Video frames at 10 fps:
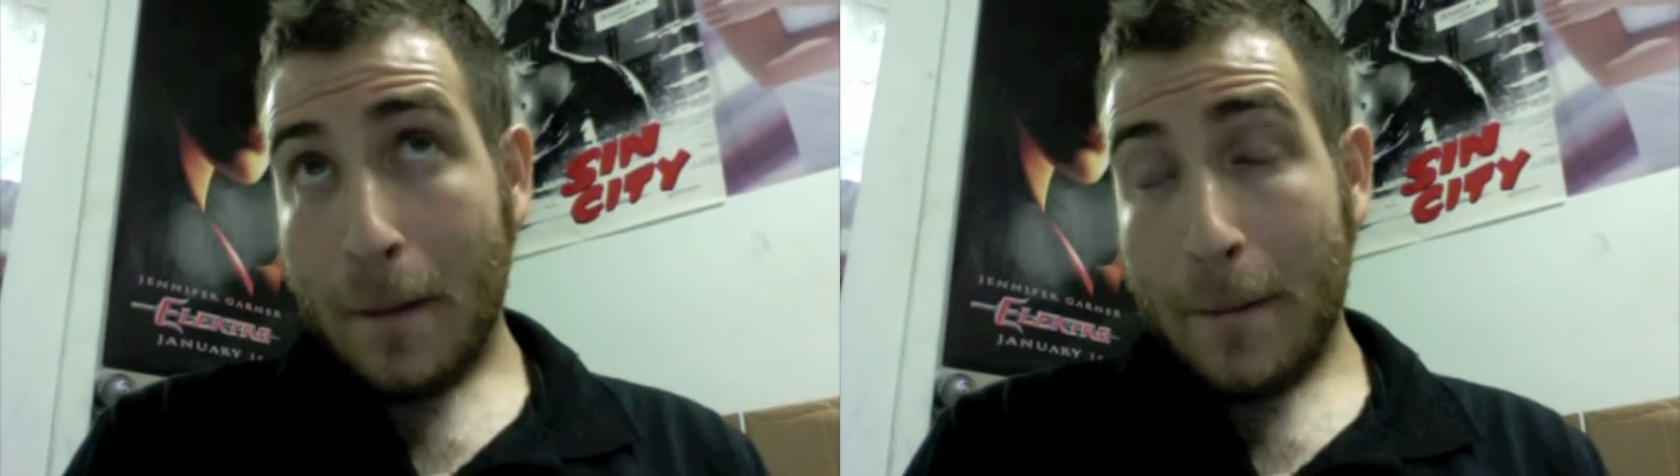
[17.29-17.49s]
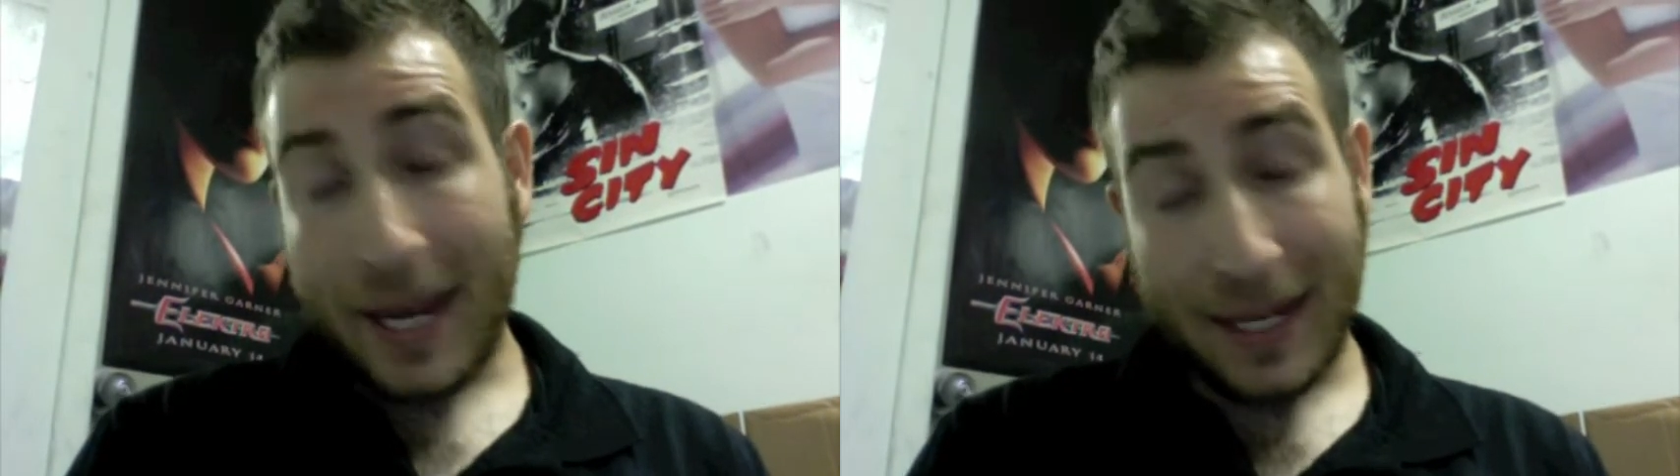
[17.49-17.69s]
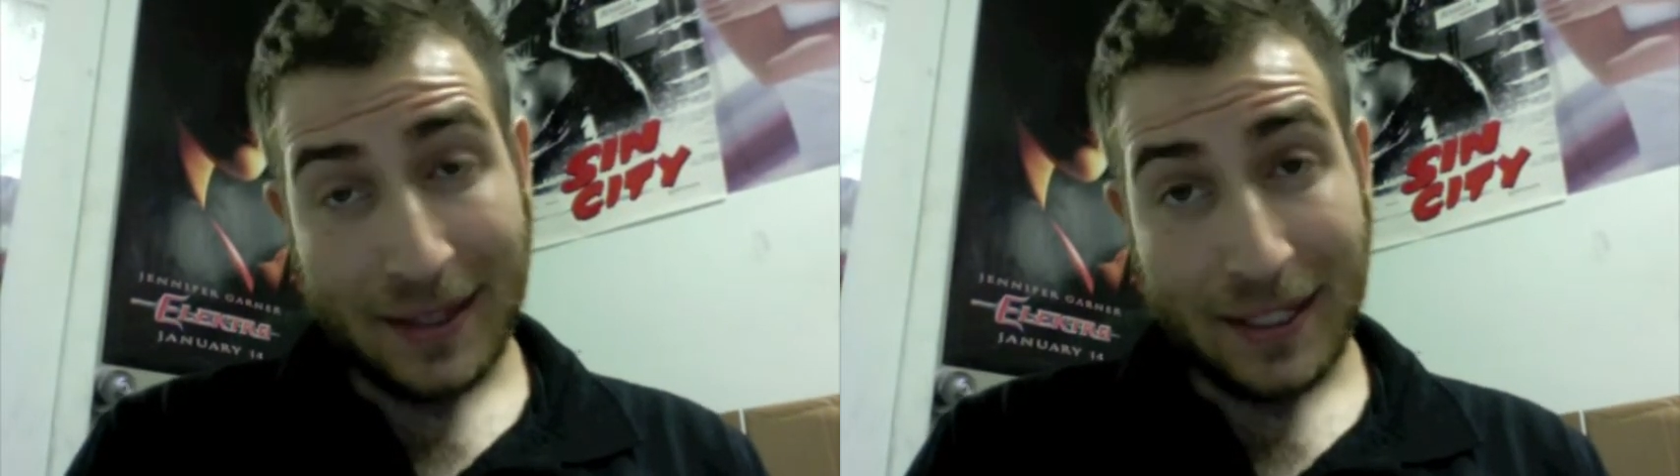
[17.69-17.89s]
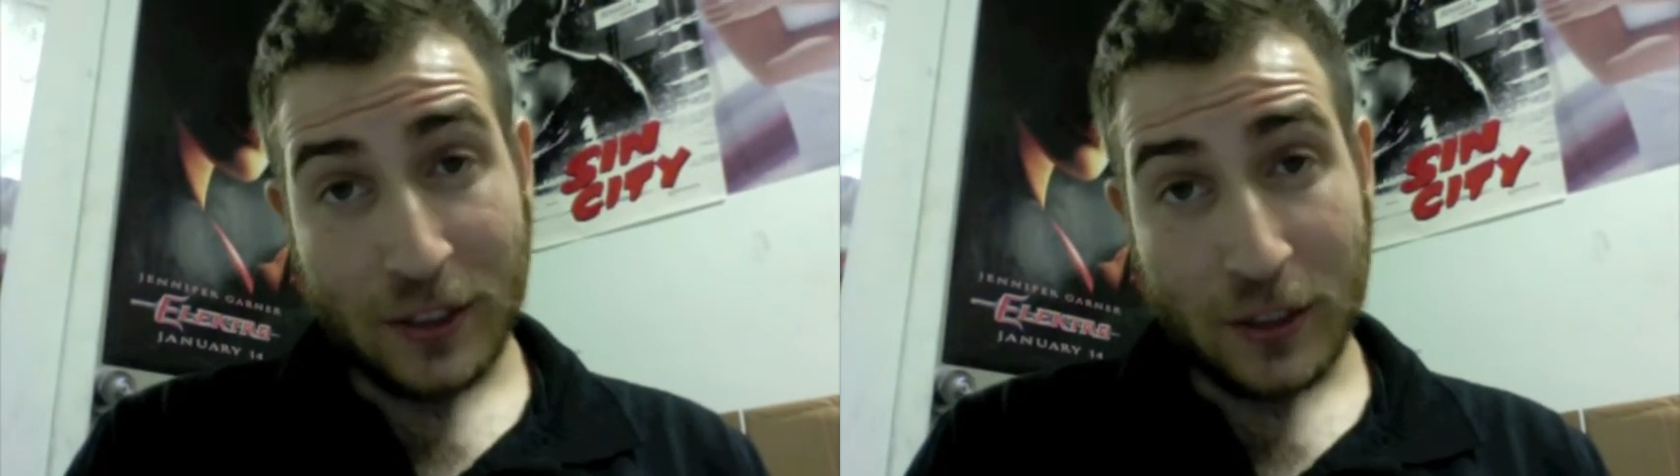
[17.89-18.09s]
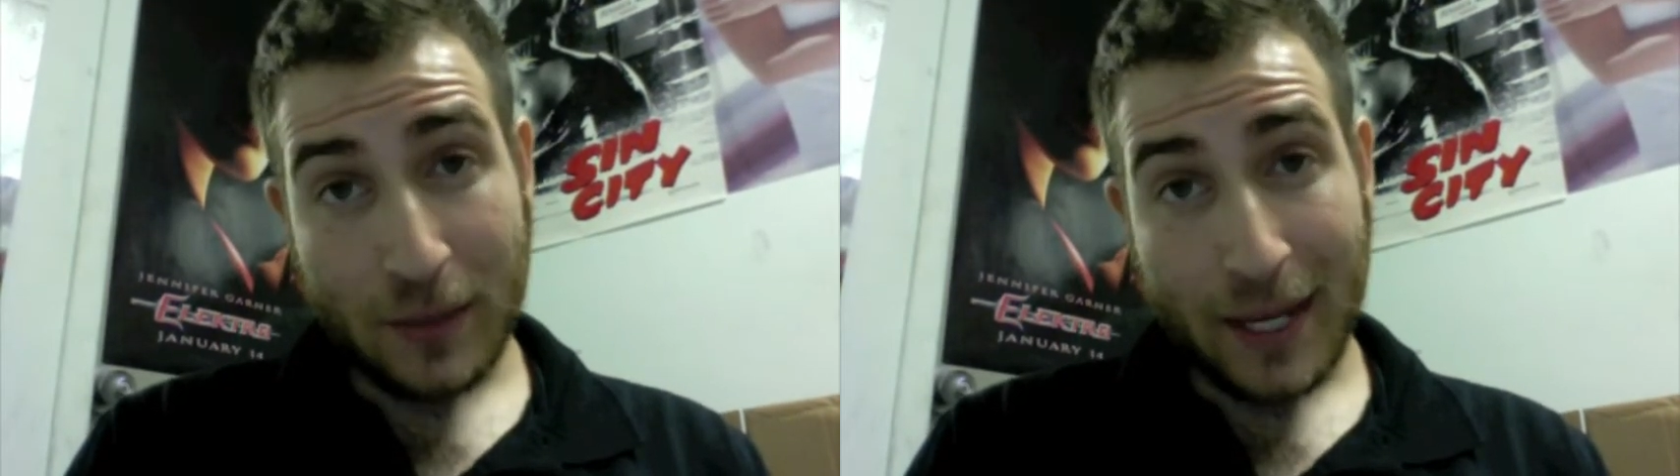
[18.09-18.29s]

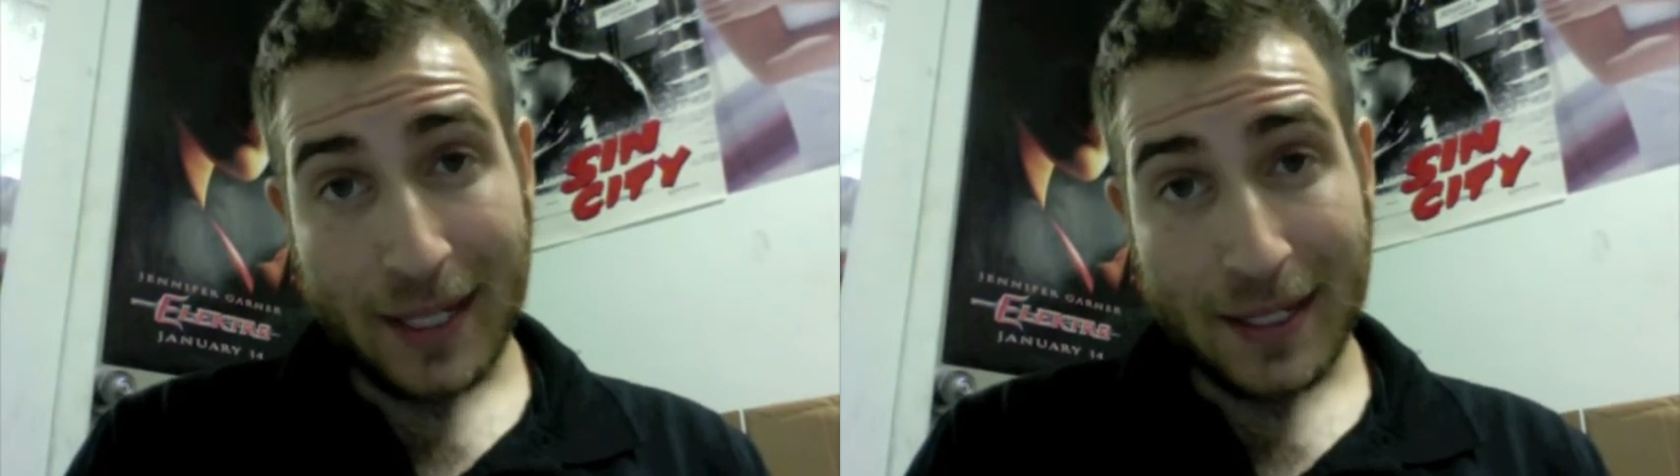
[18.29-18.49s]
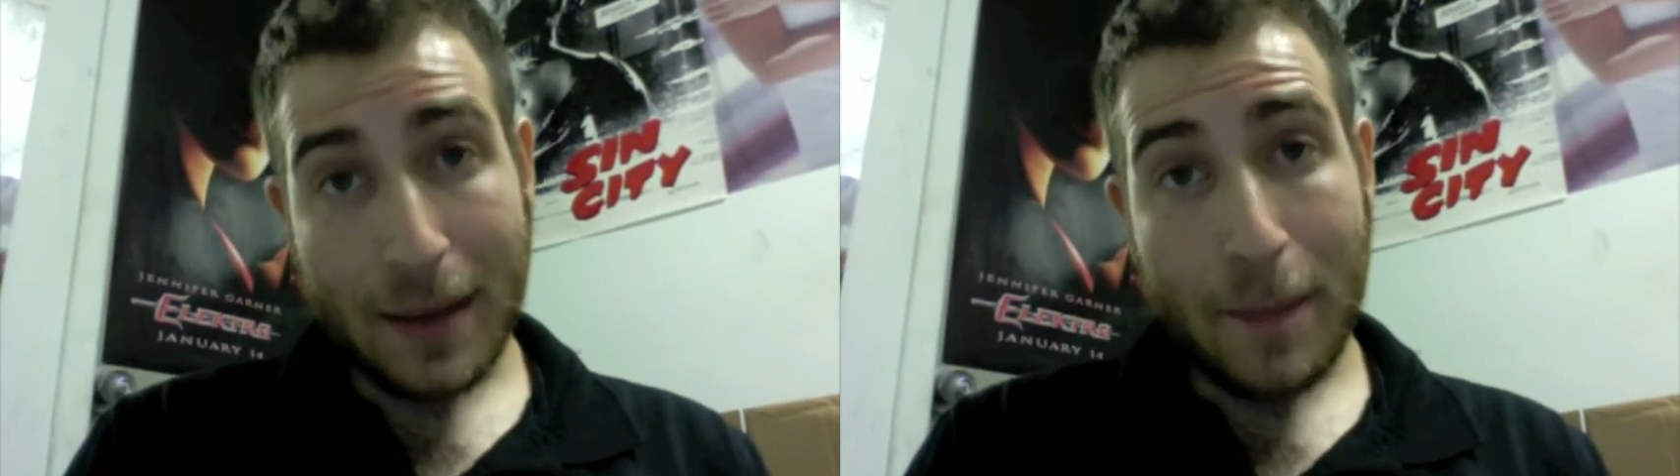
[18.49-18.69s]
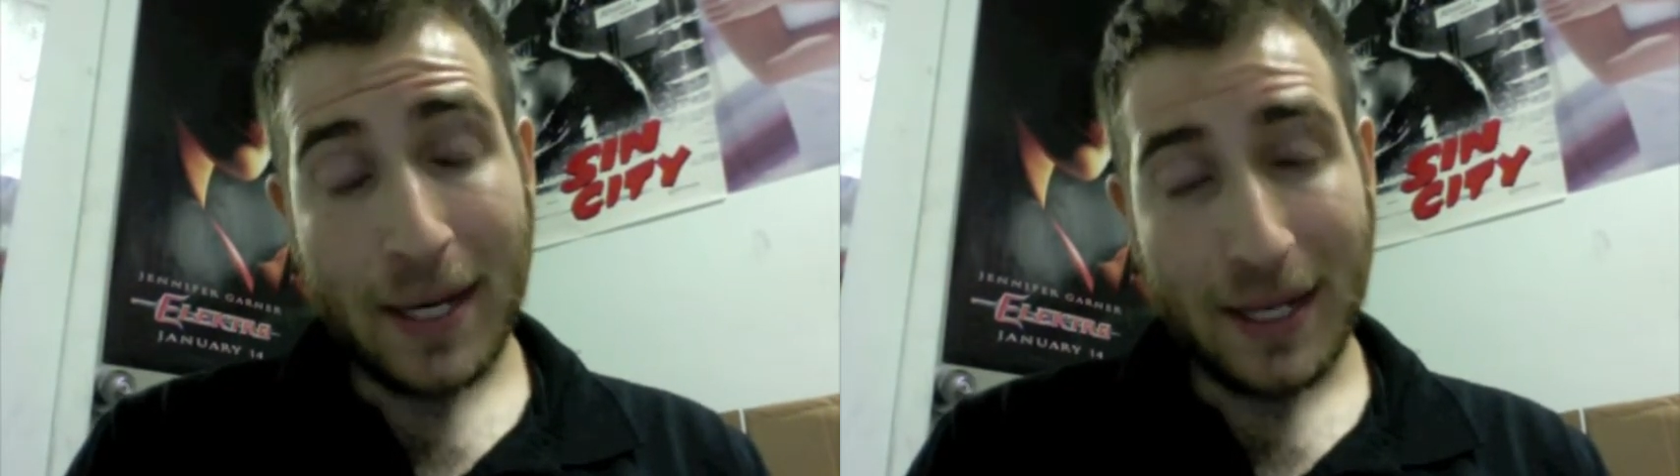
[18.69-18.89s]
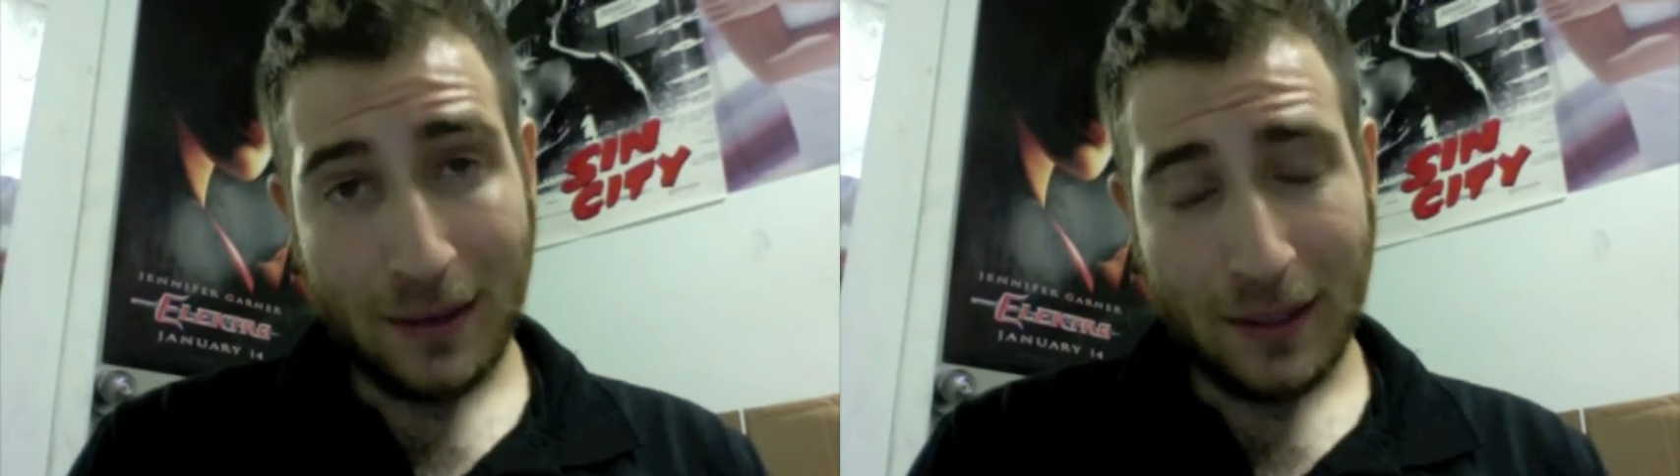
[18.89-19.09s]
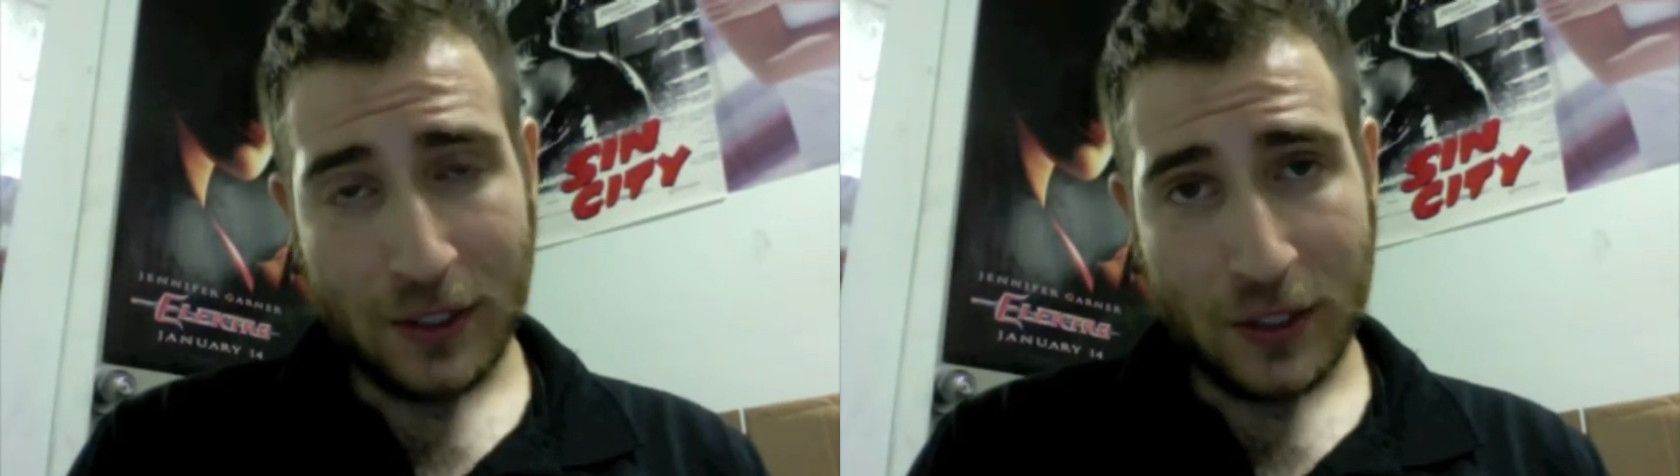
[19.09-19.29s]
pantheism and
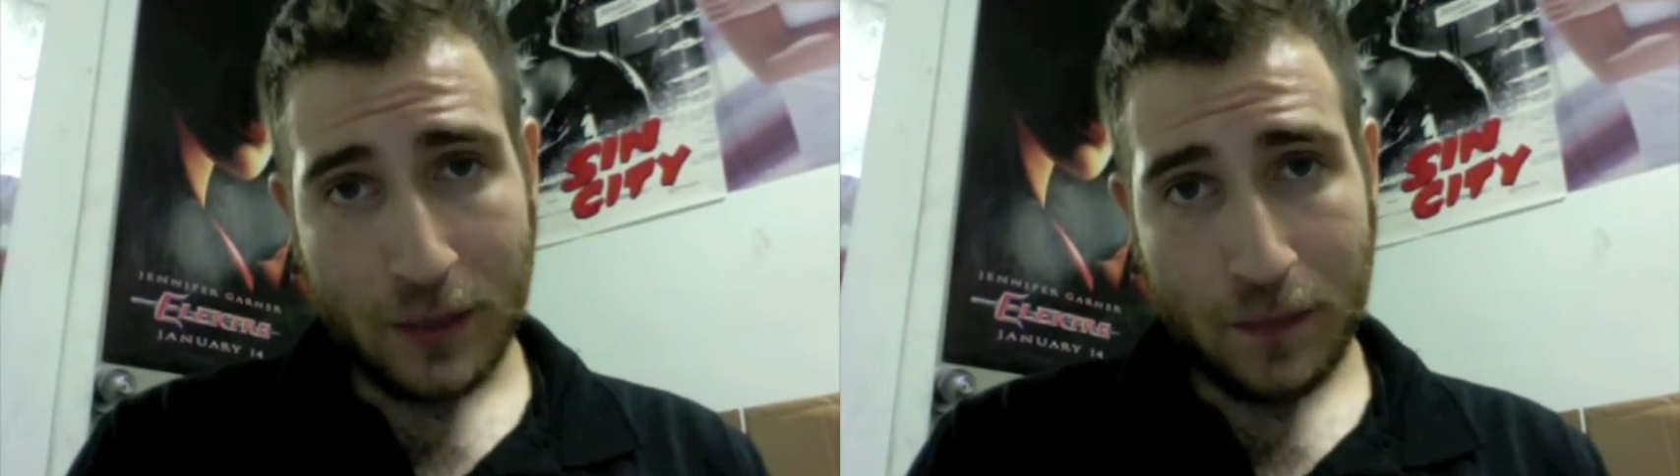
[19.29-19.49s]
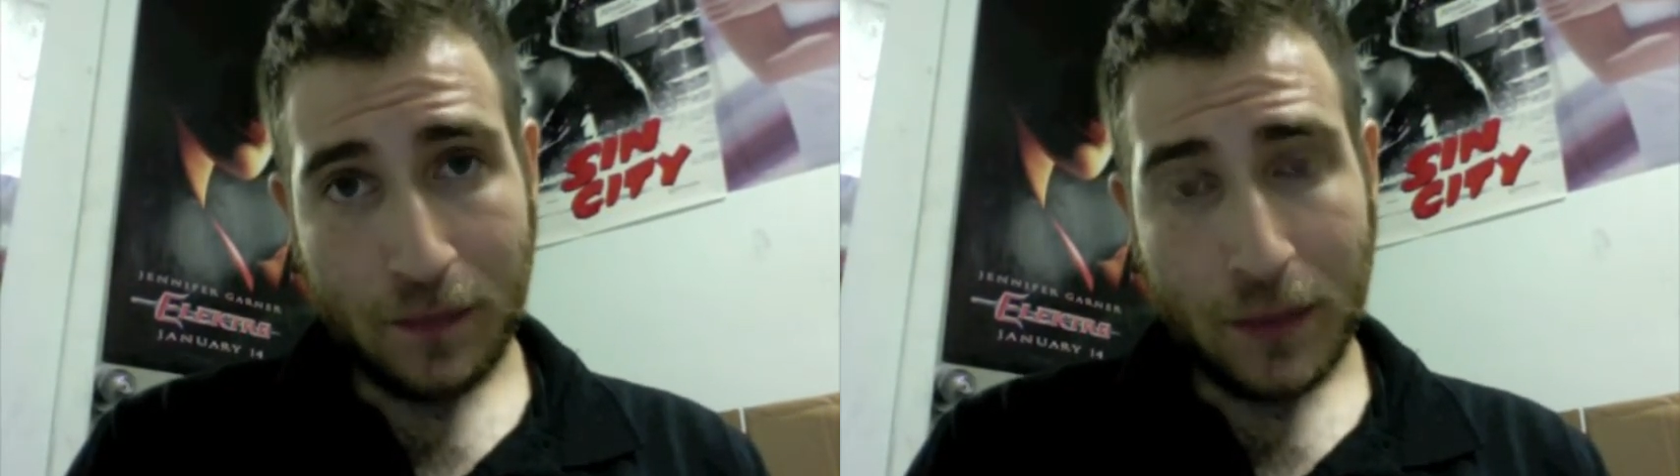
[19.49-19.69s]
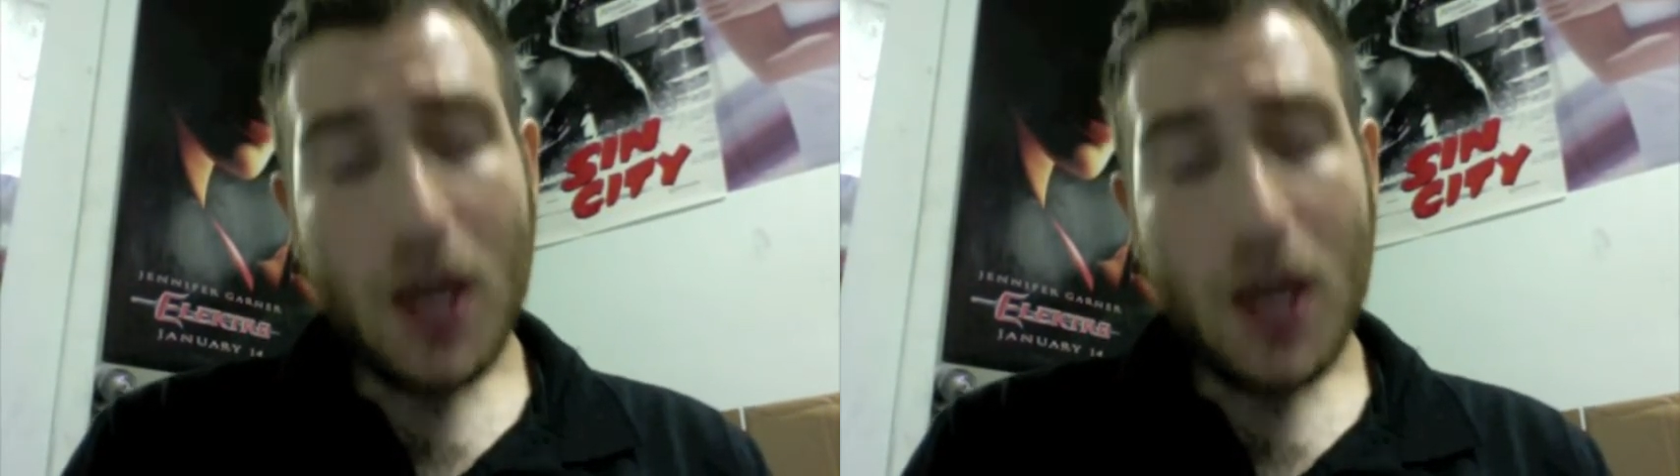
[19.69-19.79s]
panentheism,